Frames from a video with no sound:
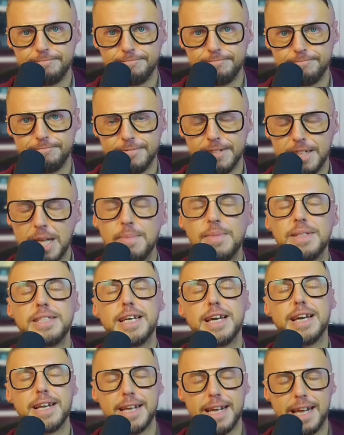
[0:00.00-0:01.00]
Let me
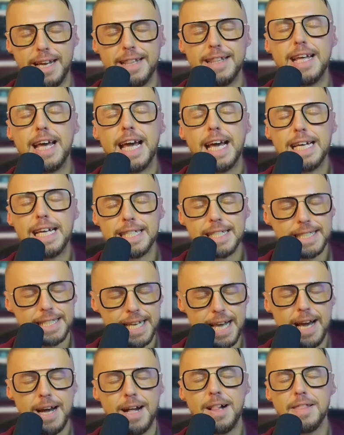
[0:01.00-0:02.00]
say it again
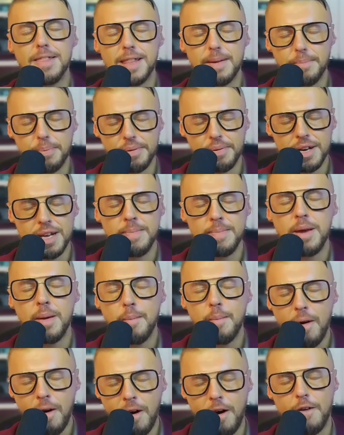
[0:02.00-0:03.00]
sell the
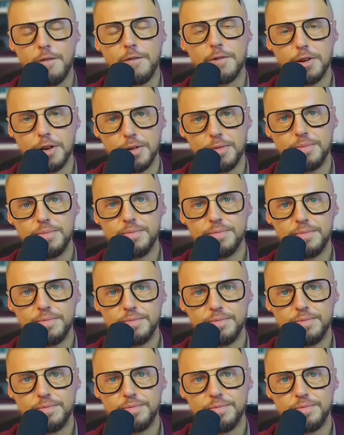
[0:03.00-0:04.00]
premium offer
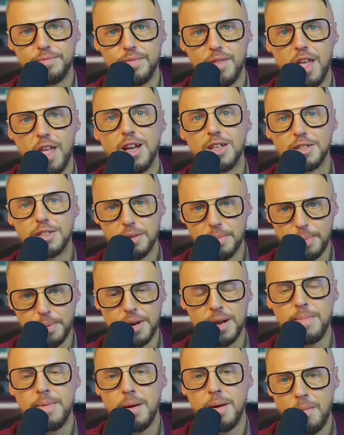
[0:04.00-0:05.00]
to
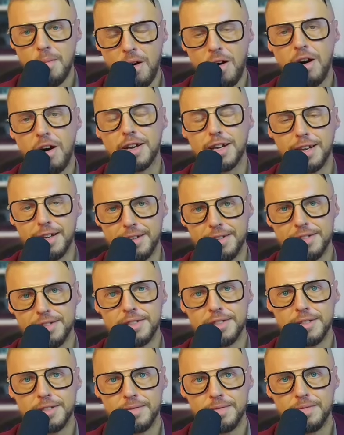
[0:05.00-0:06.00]
premium
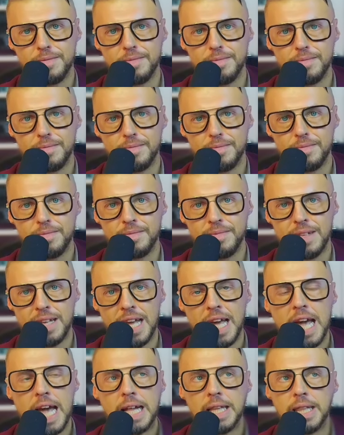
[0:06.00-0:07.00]
audience.
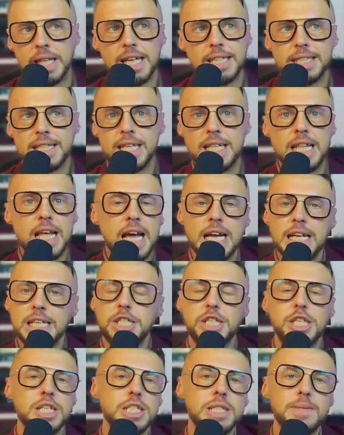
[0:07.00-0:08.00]
Listen,
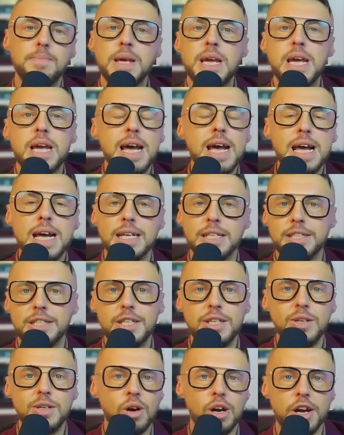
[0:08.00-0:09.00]
just because
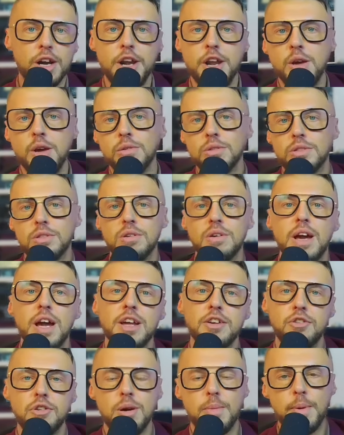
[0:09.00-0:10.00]
you are new to
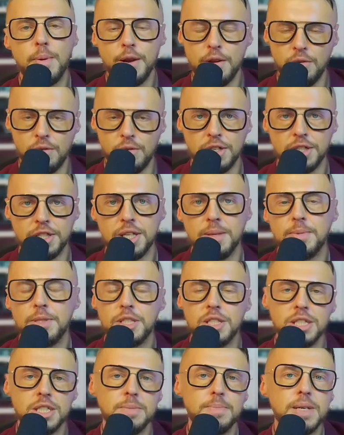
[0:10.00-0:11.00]
entrepreneurship,
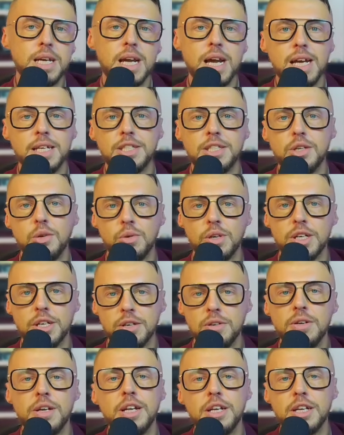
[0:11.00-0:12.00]
just because you are
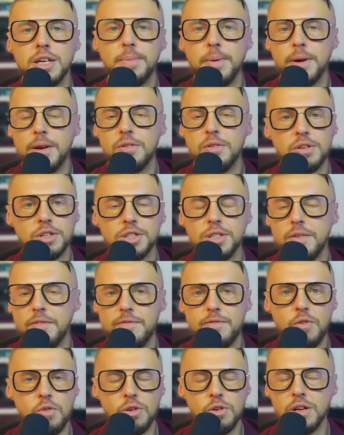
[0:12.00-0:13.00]
doing entrepreneurship
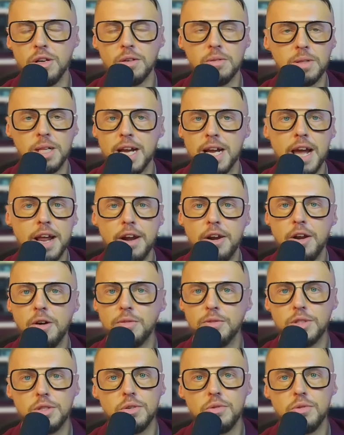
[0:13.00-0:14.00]
for like, I don't
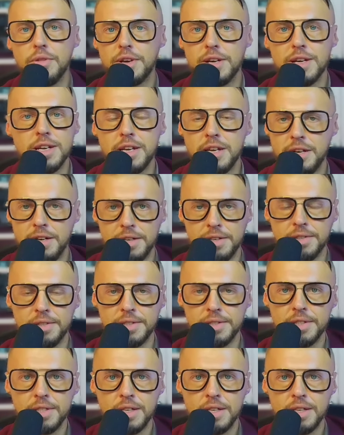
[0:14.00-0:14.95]
know, two, three years,